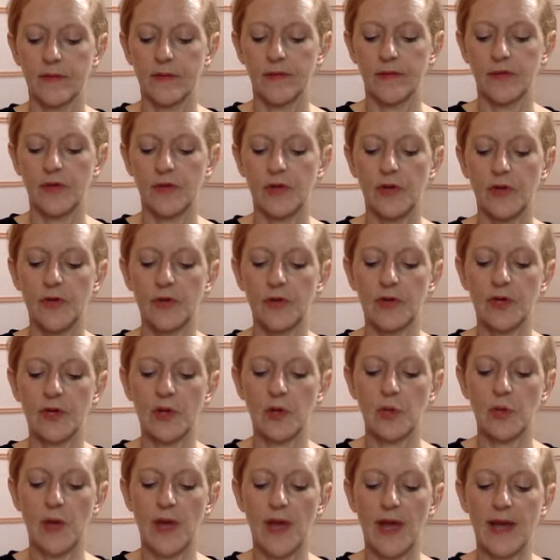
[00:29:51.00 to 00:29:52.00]
Total
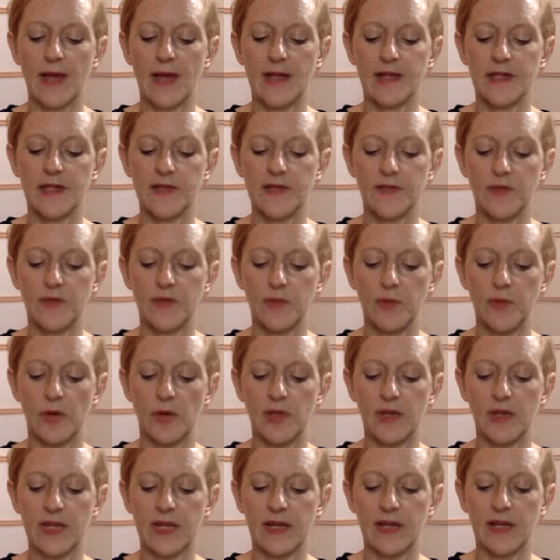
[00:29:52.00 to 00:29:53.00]
awareness of your
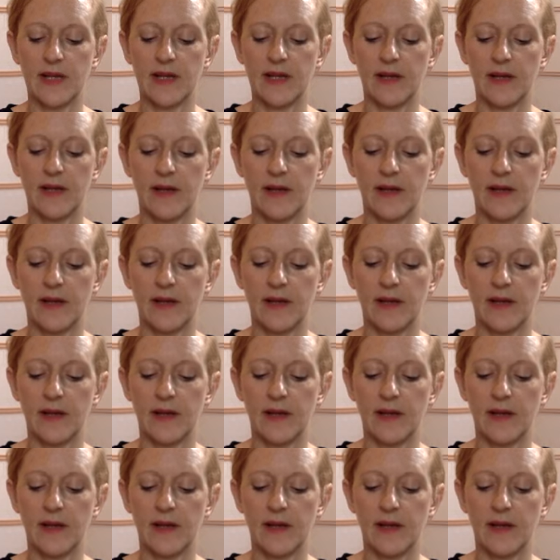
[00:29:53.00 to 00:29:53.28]
body